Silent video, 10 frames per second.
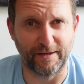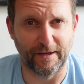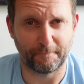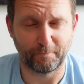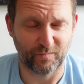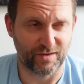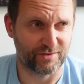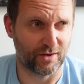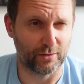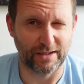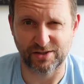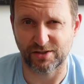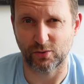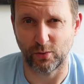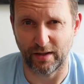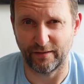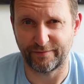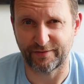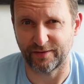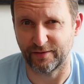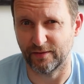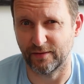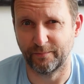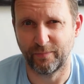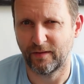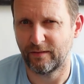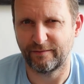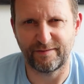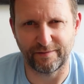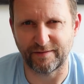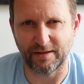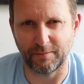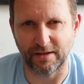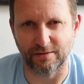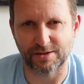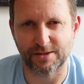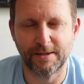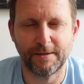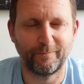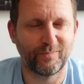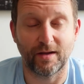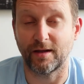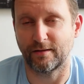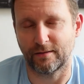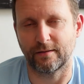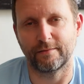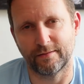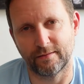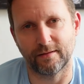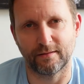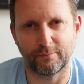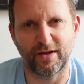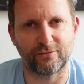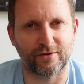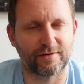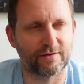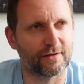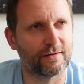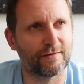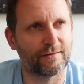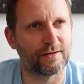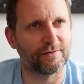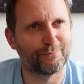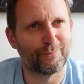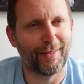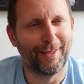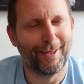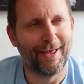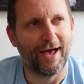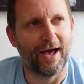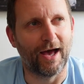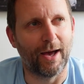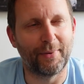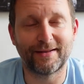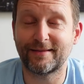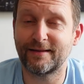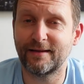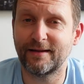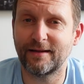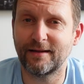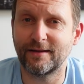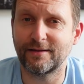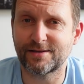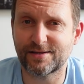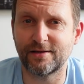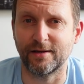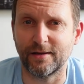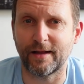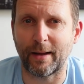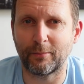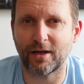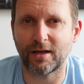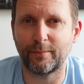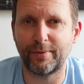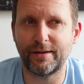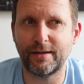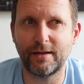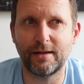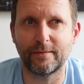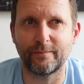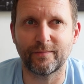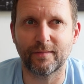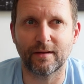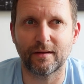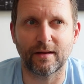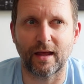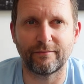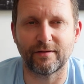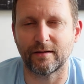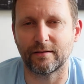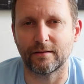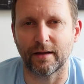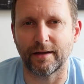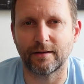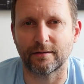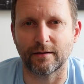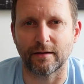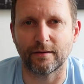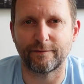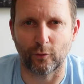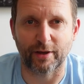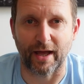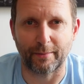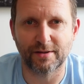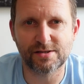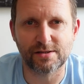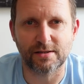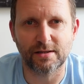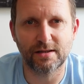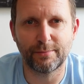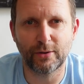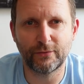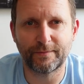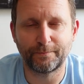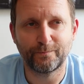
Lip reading: Yeah, so that's 12 till 15 meters in the metric thing. But still, I'm gonna be having like 4 cabins in the boat.